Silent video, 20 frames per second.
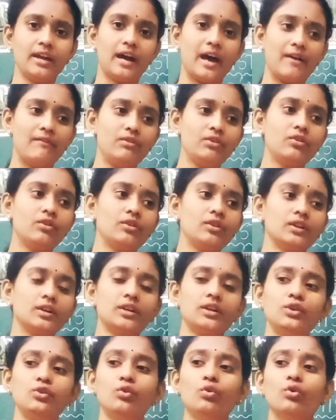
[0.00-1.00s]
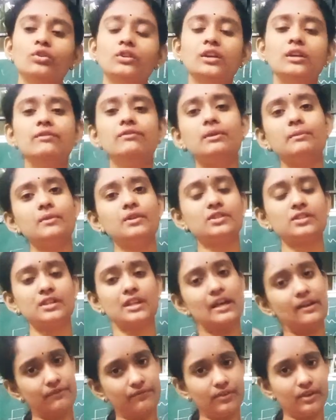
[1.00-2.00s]
and we're gonna know the information,
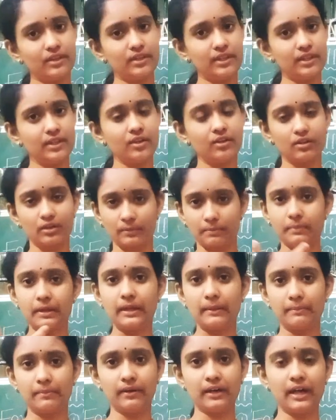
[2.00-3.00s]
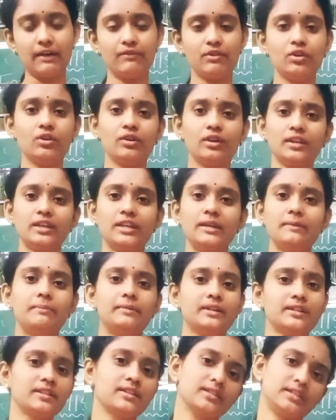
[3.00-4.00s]
everything on a paper, and we're gonna keep it
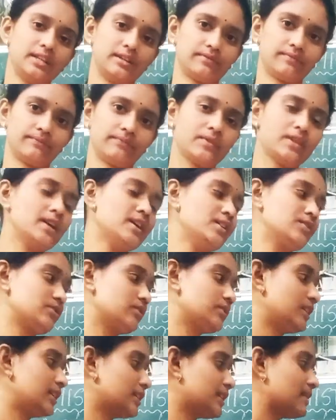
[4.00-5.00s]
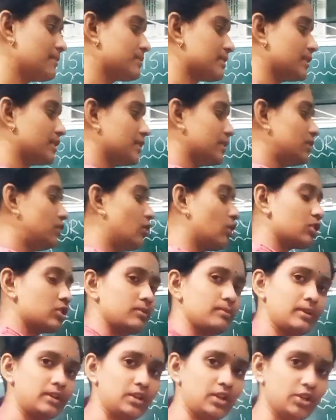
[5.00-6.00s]
as a safe. So that comes under
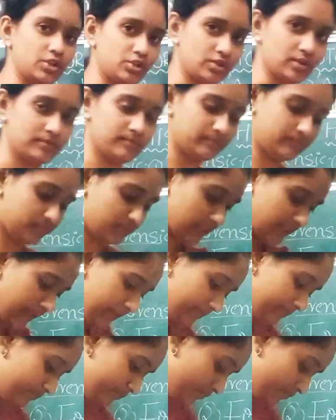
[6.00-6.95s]
documentation. Okay,